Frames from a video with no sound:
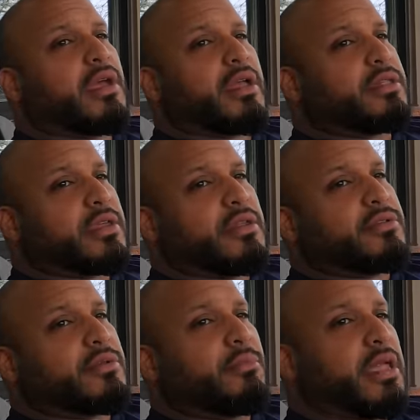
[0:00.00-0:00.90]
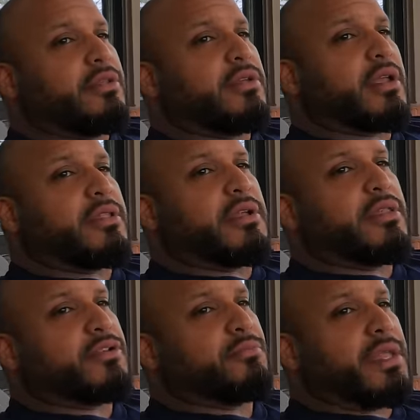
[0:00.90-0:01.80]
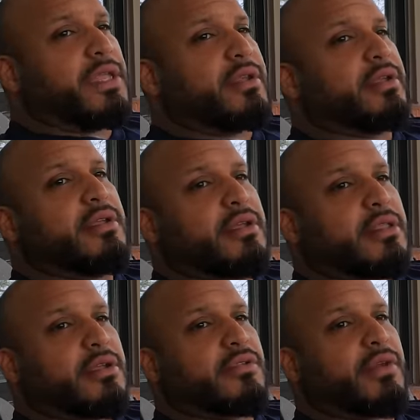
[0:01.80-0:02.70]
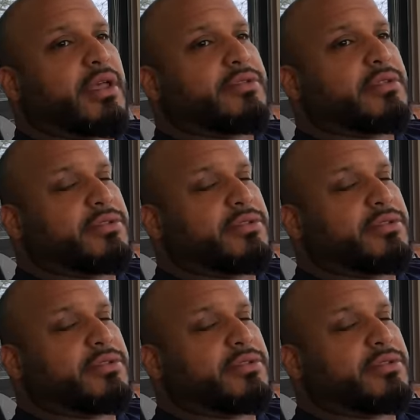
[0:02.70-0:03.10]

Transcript: I think it looks amazing. I think it looks mean, looks fast.